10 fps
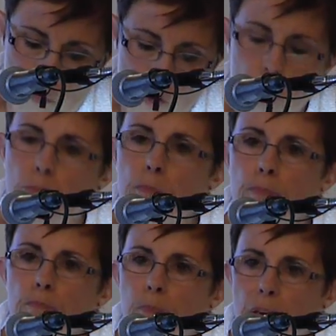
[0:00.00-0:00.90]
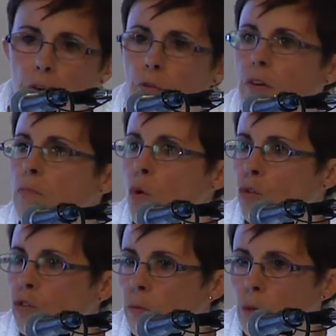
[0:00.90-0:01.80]
much better than
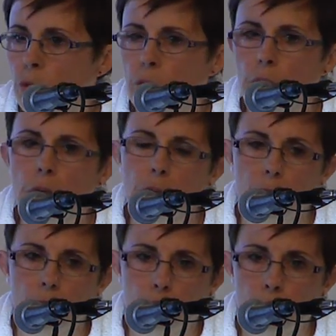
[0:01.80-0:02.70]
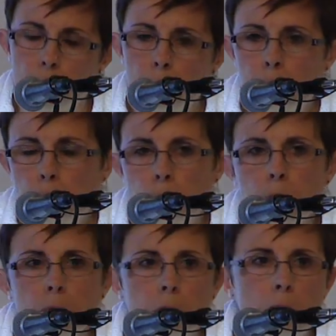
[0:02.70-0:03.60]
most community in the country.
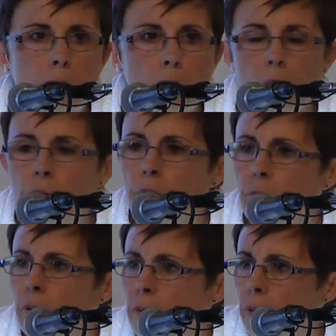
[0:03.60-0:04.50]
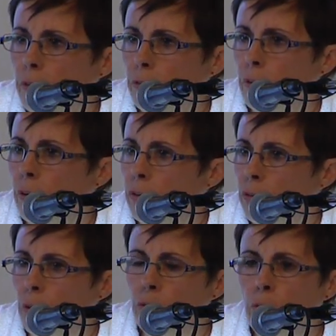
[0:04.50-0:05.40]
Uh, I think that yesterday,
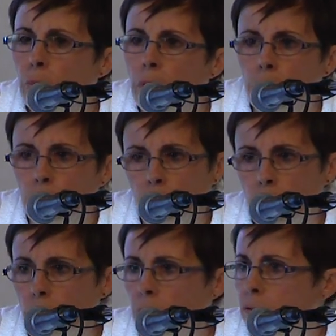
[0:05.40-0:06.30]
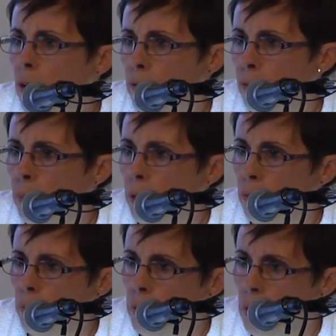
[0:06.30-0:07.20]
Scranton, Pennsylvania filed for
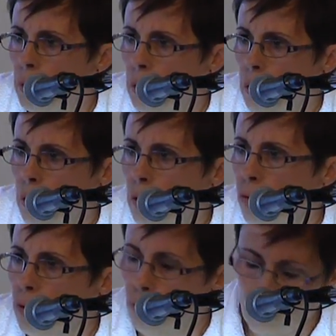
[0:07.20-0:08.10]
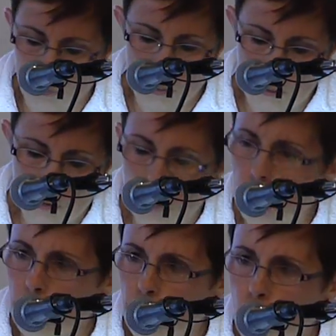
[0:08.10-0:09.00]
bankruptcy. Well, that was maybe the
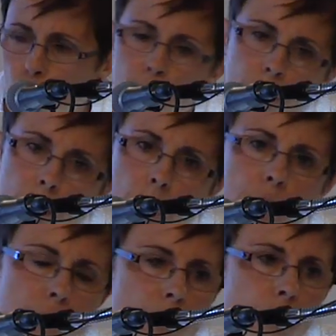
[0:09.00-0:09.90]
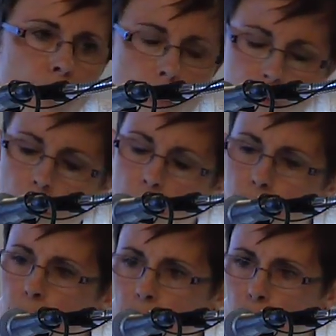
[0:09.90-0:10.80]
day before. Every day somebody filed
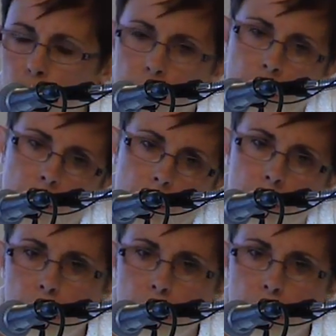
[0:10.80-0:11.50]
for bankruptcy,